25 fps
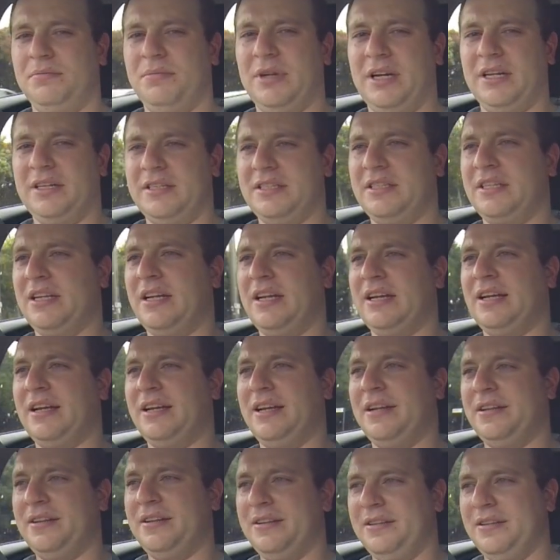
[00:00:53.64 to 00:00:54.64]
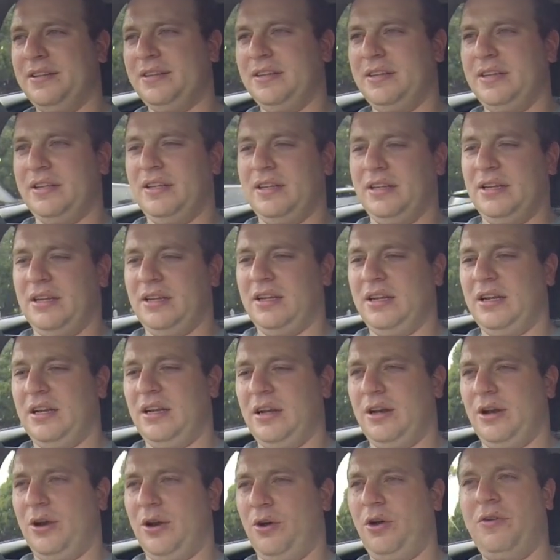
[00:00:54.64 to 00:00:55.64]
but
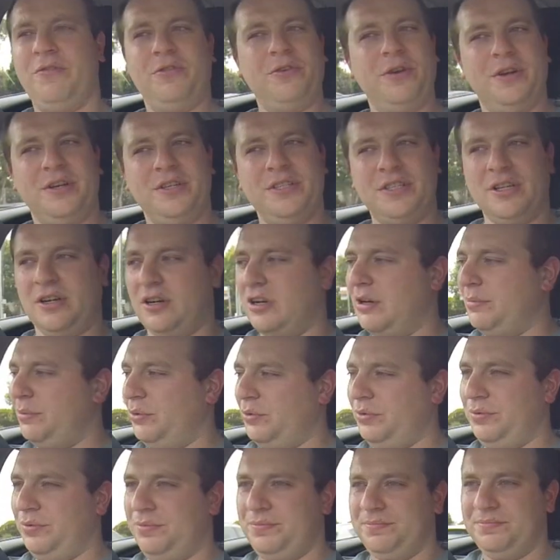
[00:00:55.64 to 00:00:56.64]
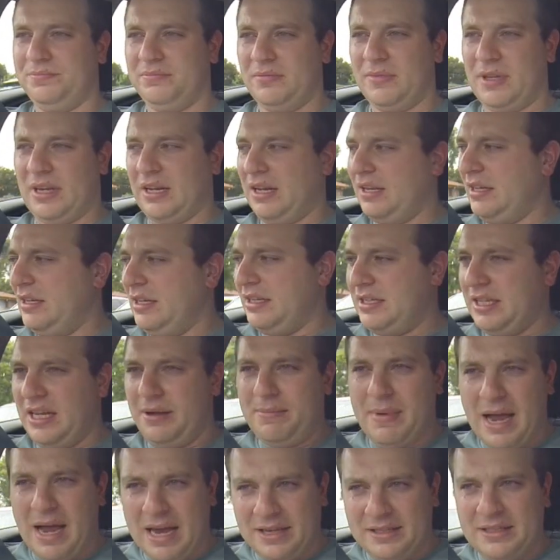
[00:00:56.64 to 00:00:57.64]
not very desirable. You
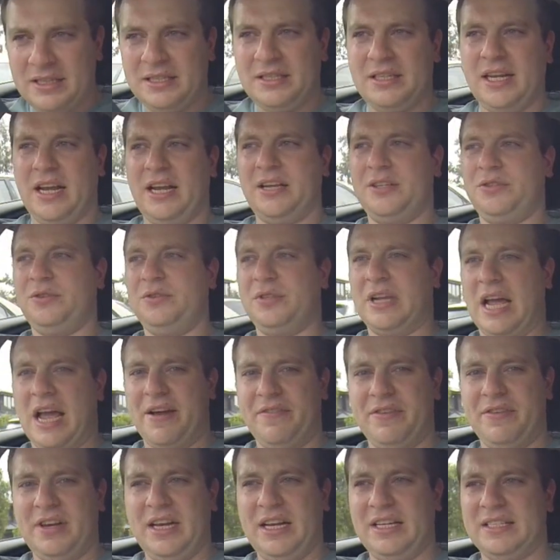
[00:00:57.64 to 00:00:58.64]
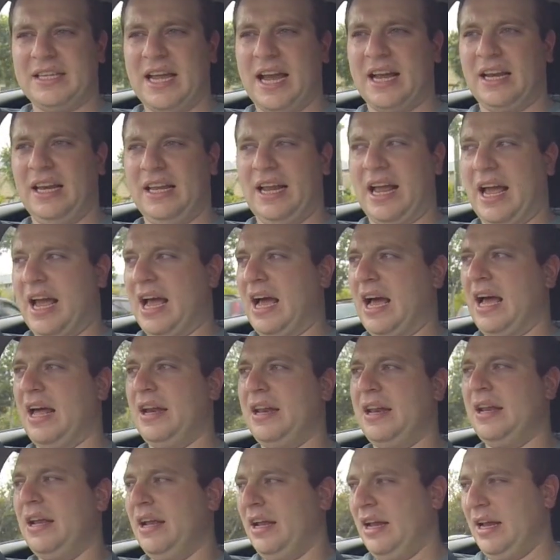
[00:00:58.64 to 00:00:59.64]
see, Mazda Diesels haven't exactly
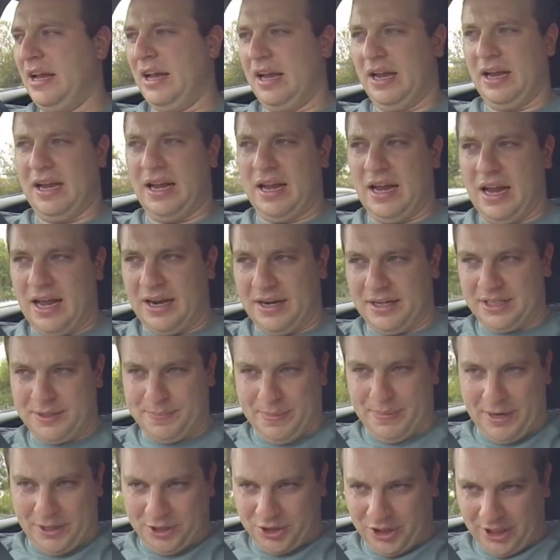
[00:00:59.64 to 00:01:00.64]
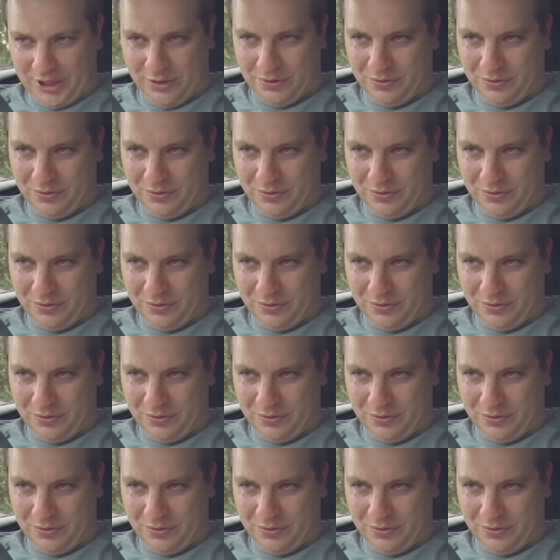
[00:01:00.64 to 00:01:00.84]
had an especially